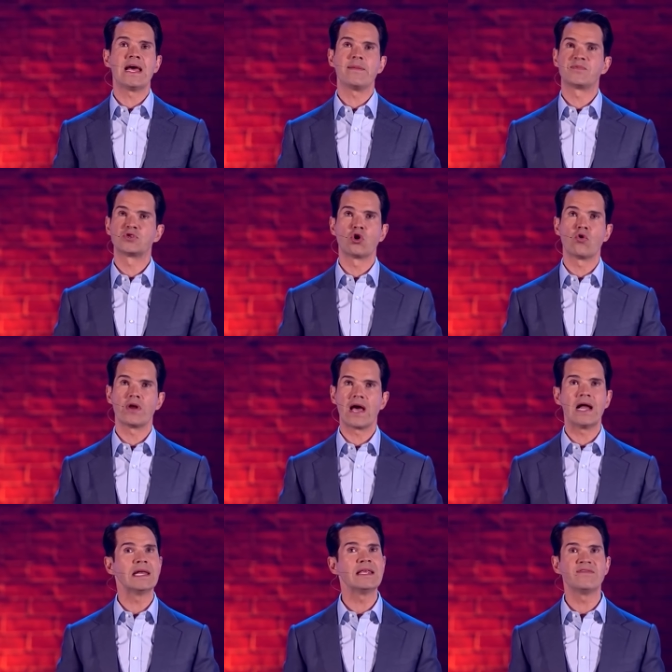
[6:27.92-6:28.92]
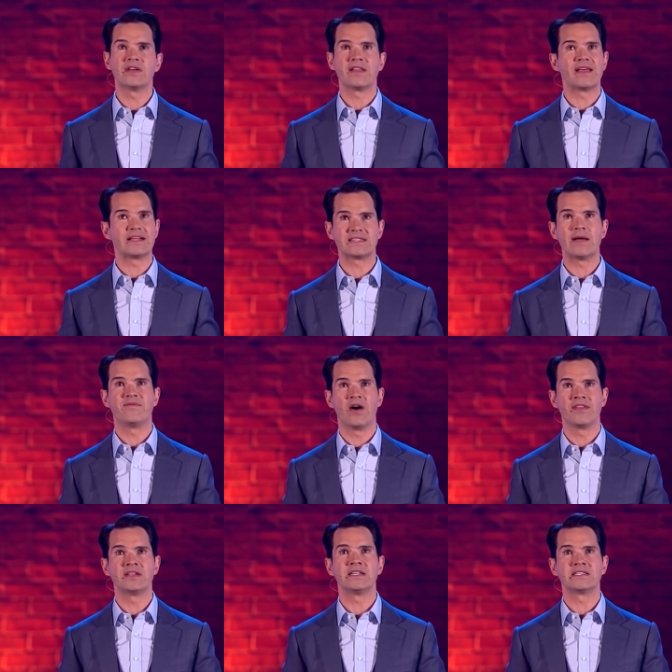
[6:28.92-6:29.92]
depth story. I'll leave it at that
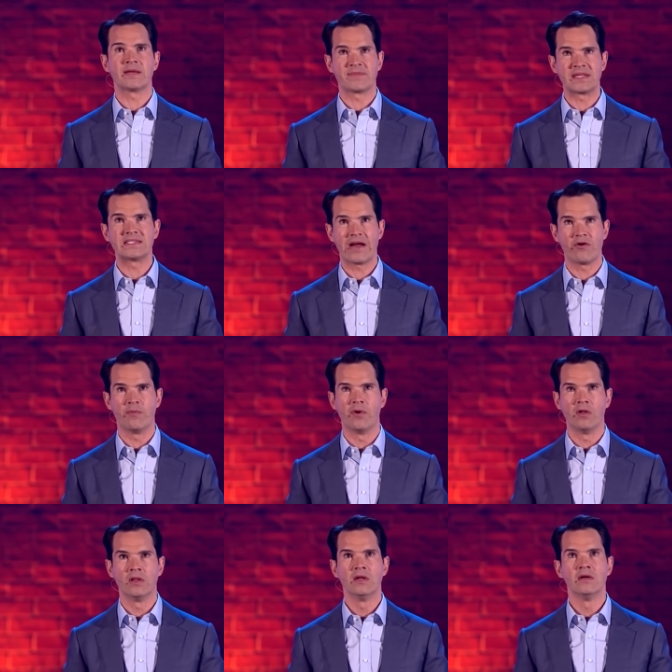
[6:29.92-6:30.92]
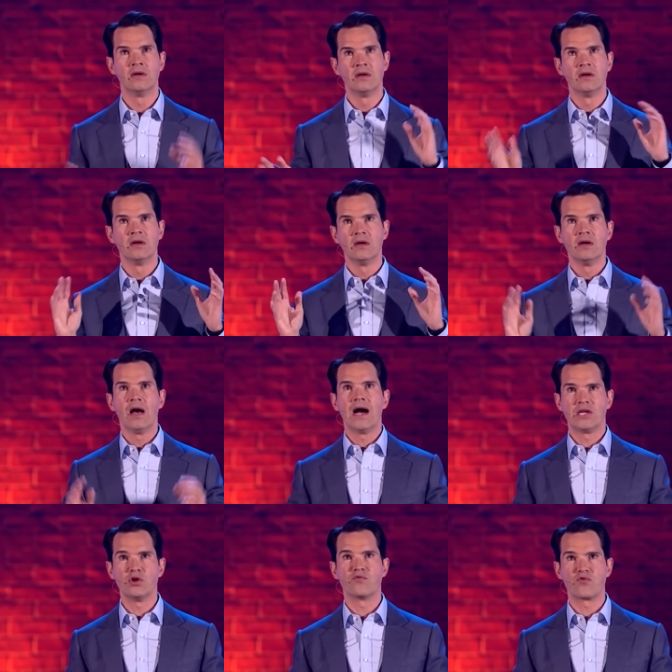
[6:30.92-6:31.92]
stepfather did something terrible.
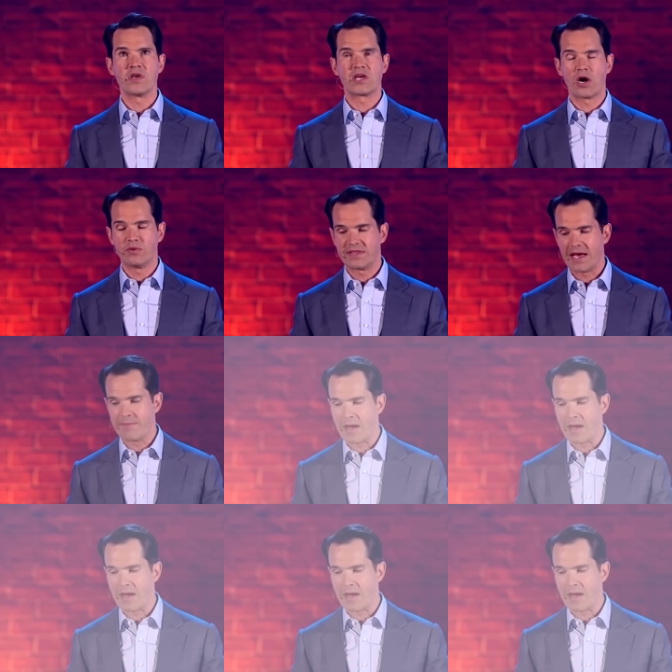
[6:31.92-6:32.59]
and you've recoded that